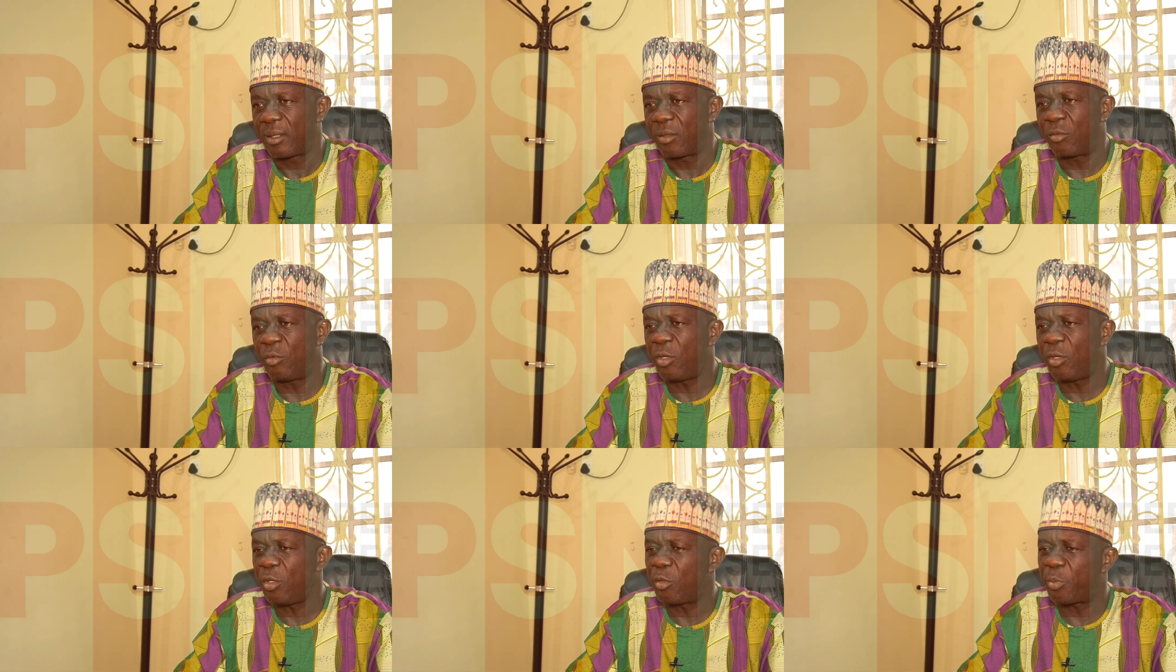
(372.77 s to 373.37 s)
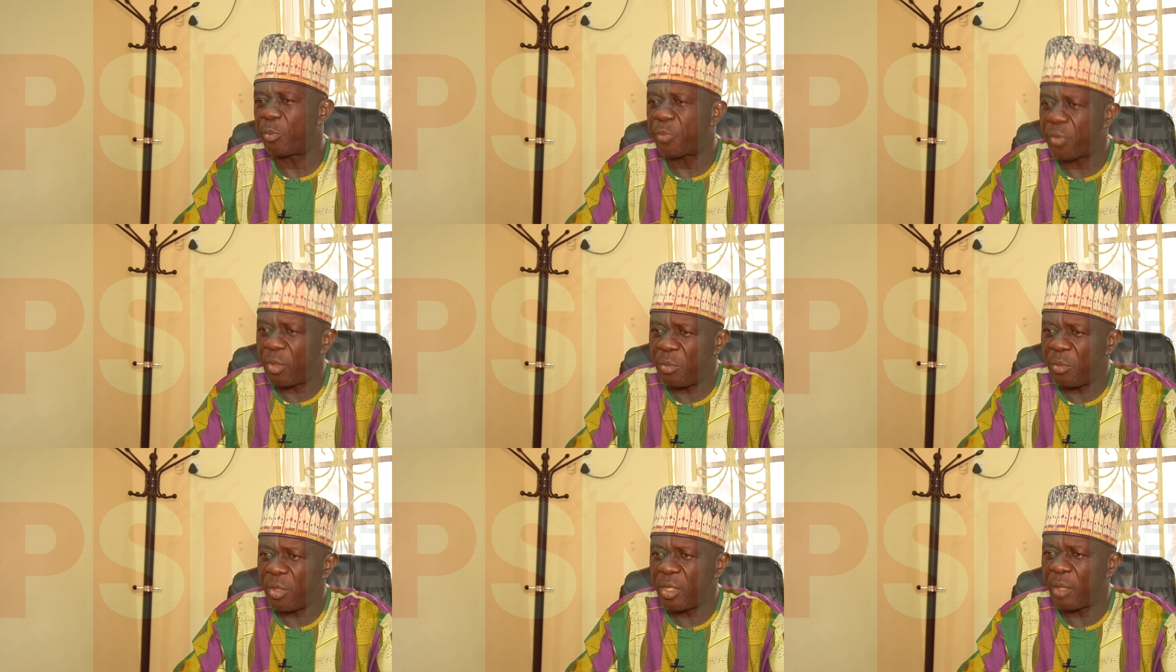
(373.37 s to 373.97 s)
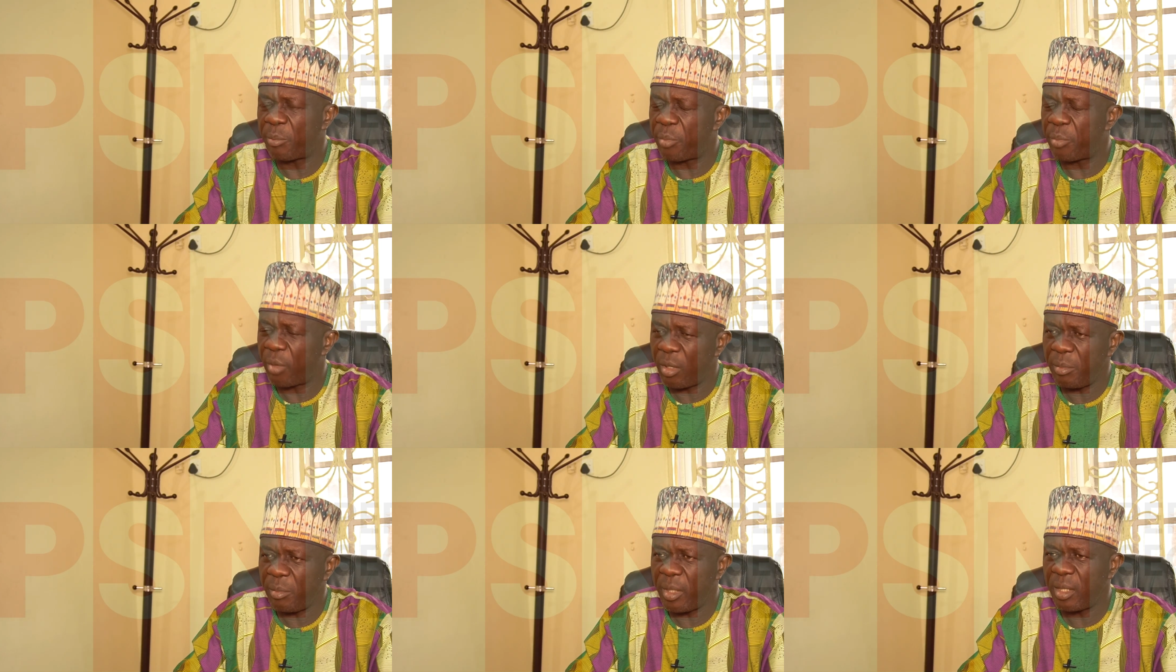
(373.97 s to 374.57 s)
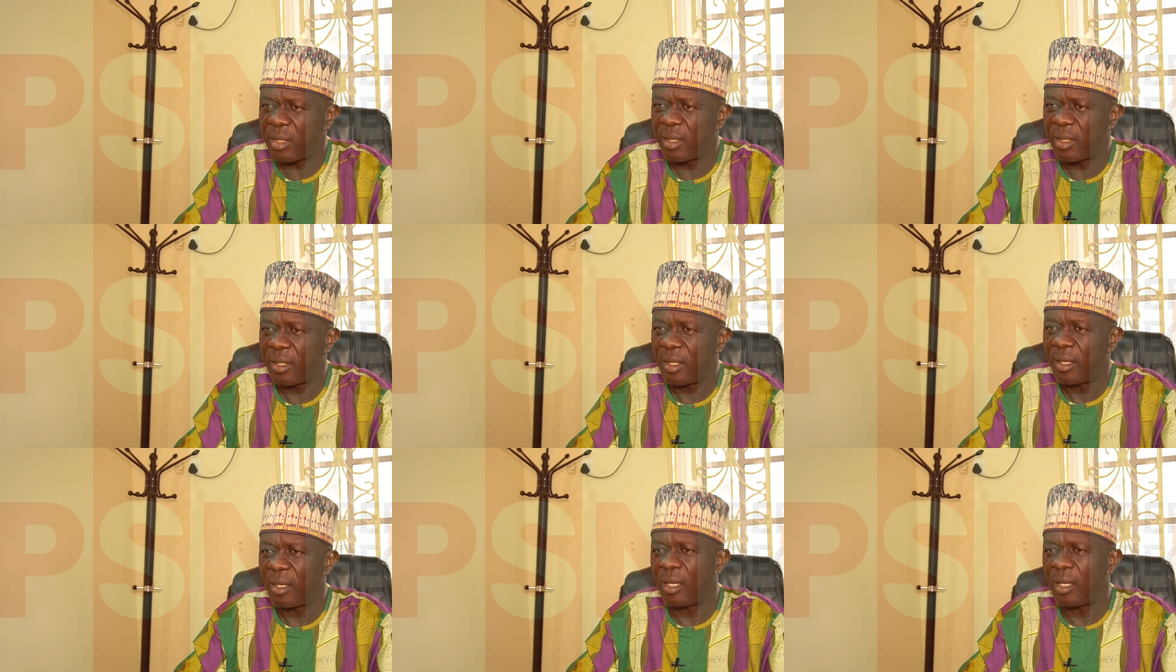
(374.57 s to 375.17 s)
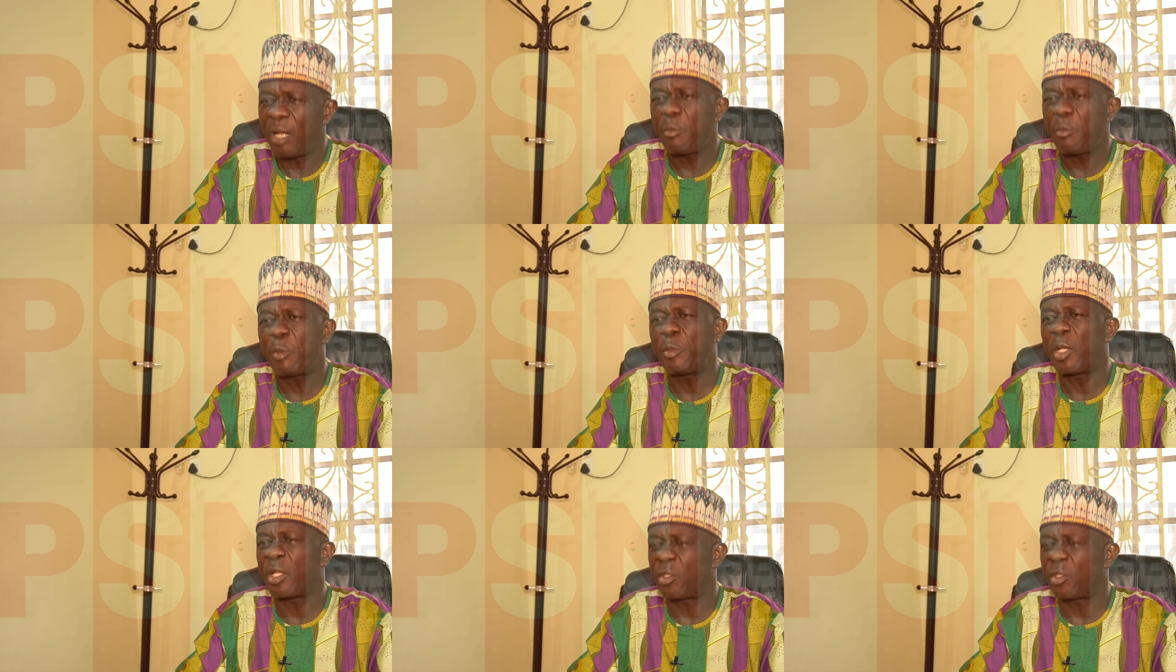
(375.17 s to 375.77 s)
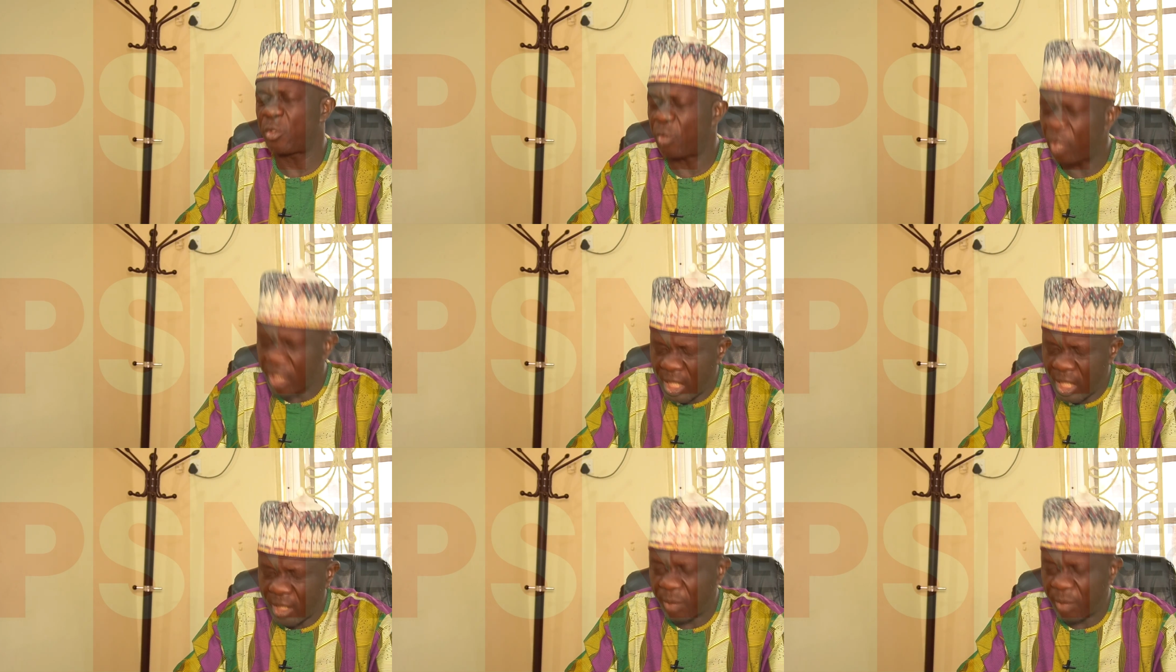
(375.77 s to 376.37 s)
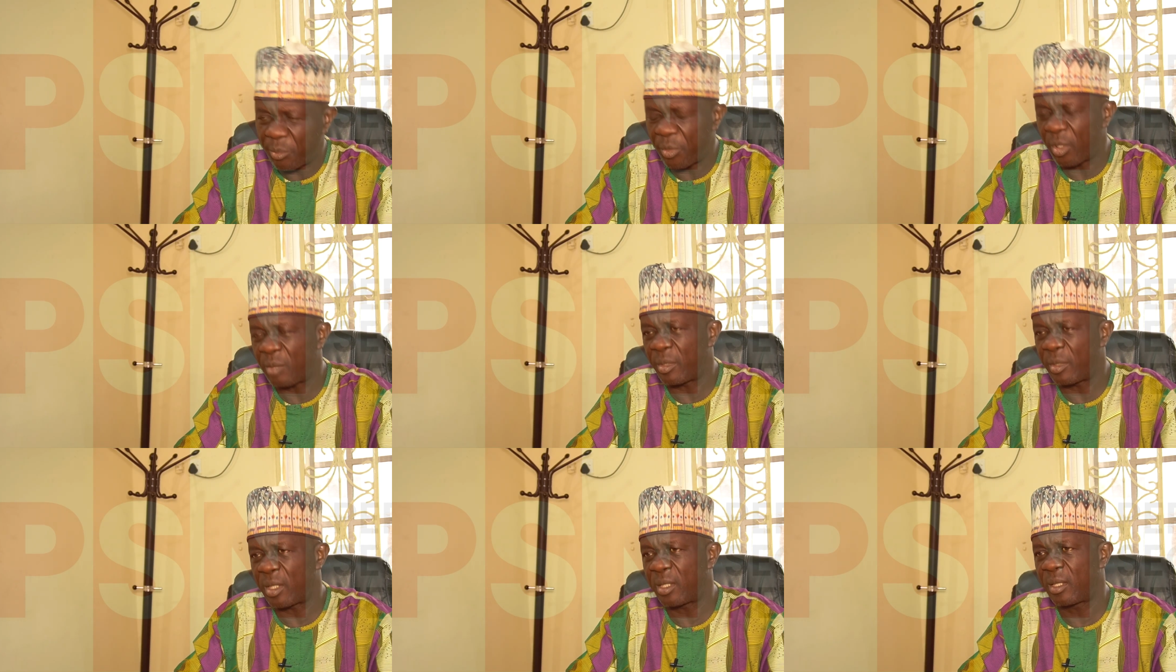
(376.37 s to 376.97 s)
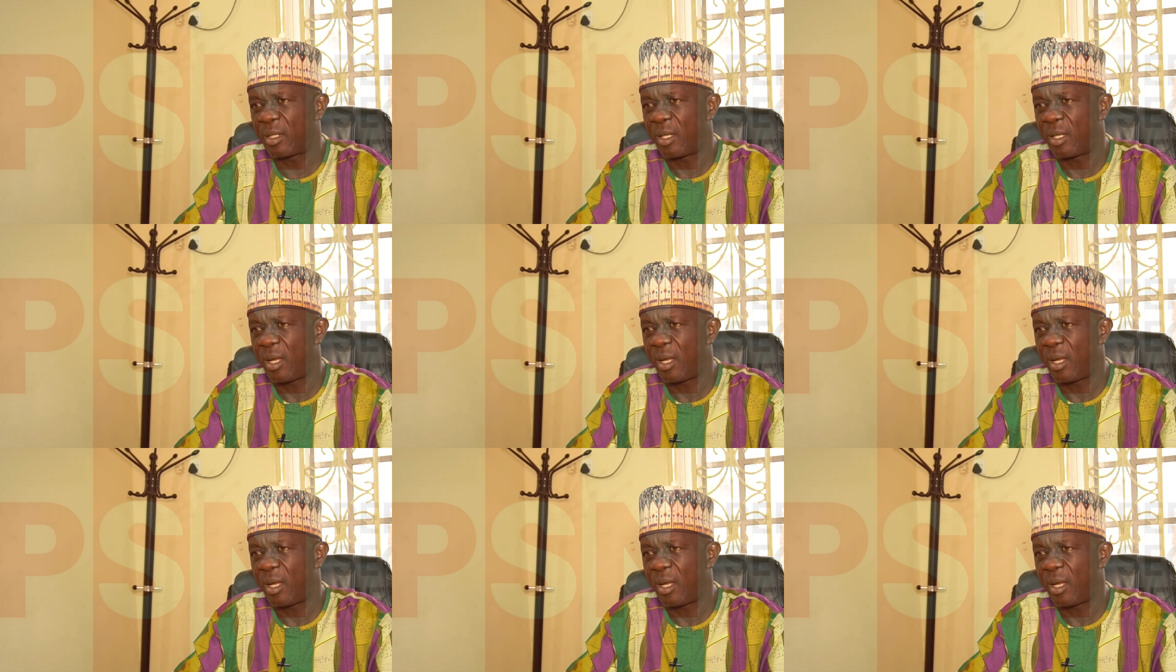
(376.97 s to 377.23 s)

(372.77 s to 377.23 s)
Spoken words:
Once you promise employment, let people enjoy that employment.